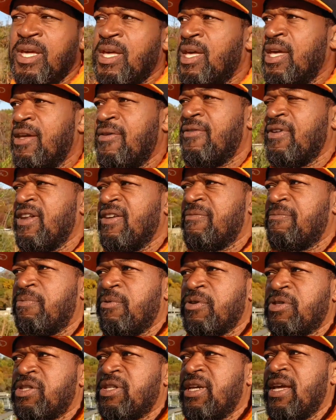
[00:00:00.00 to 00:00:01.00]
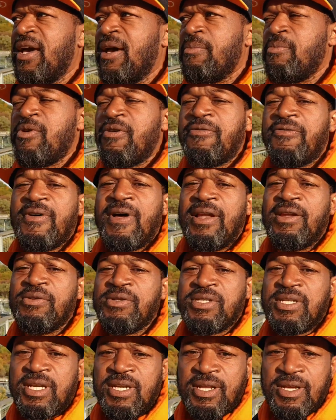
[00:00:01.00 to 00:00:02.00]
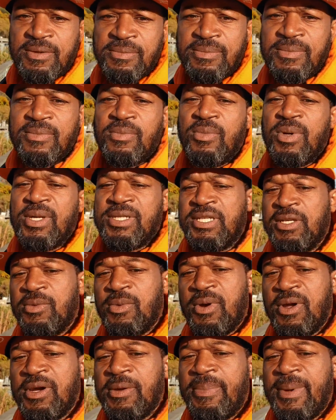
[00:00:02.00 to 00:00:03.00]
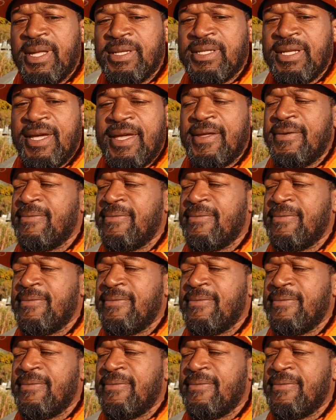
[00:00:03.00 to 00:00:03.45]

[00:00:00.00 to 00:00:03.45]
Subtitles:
Even if Bruce Lee had more followers than him, was he worried about that?